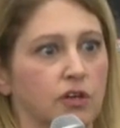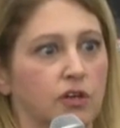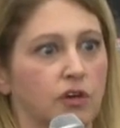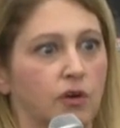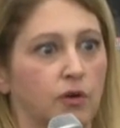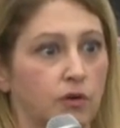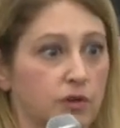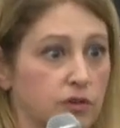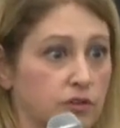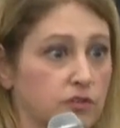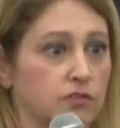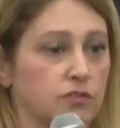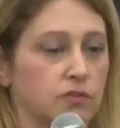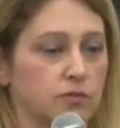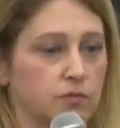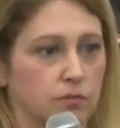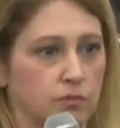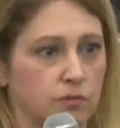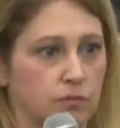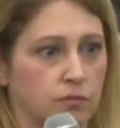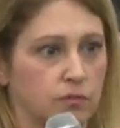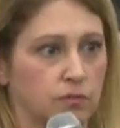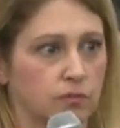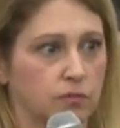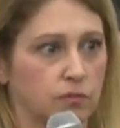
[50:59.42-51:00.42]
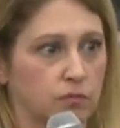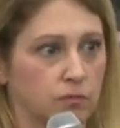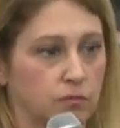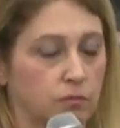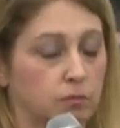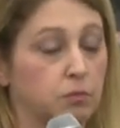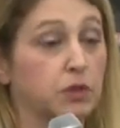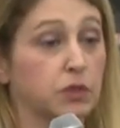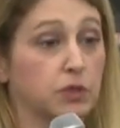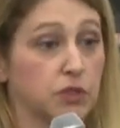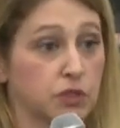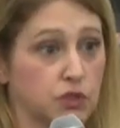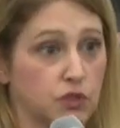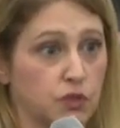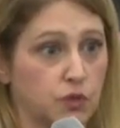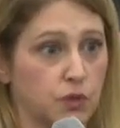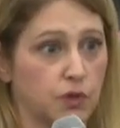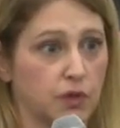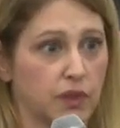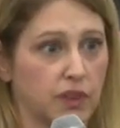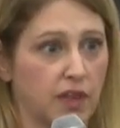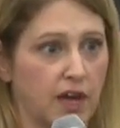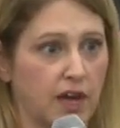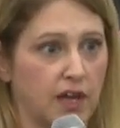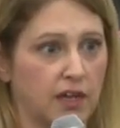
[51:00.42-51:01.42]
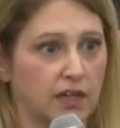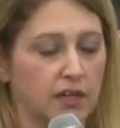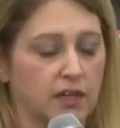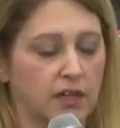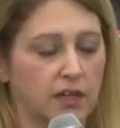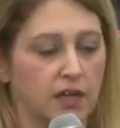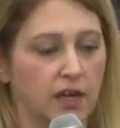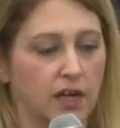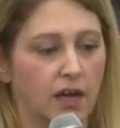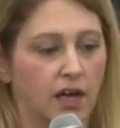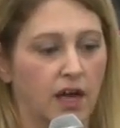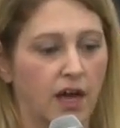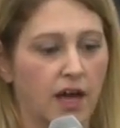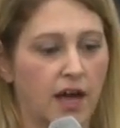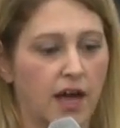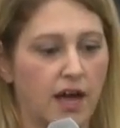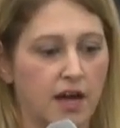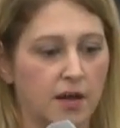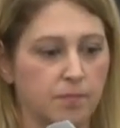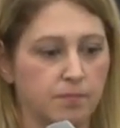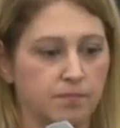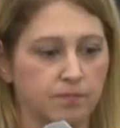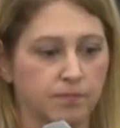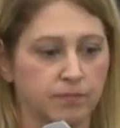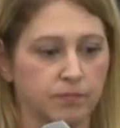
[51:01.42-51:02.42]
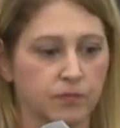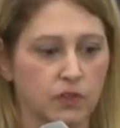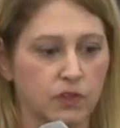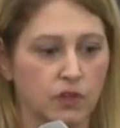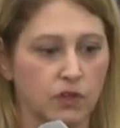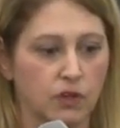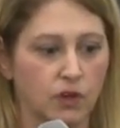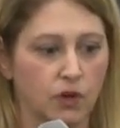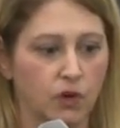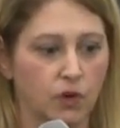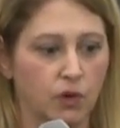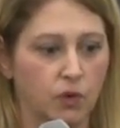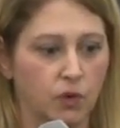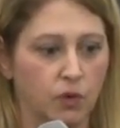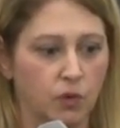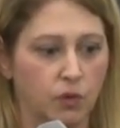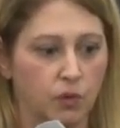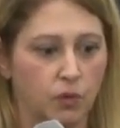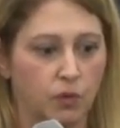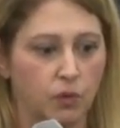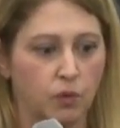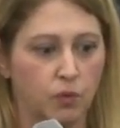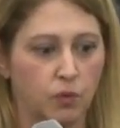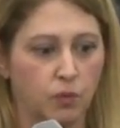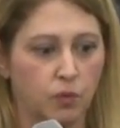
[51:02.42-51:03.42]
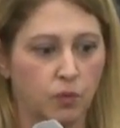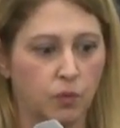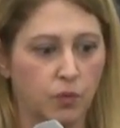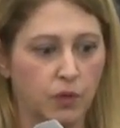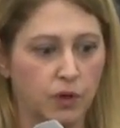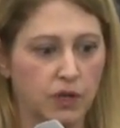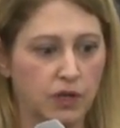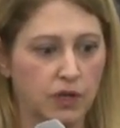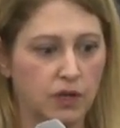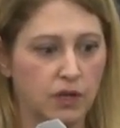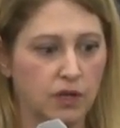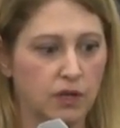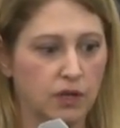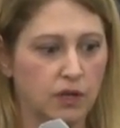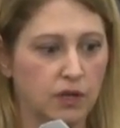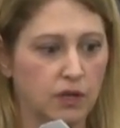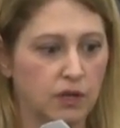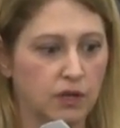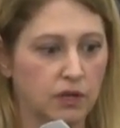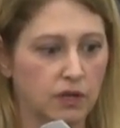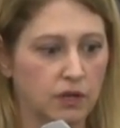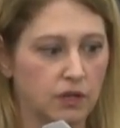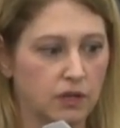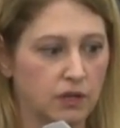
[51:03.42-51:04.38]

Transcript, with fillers: or is building toward that. Um, we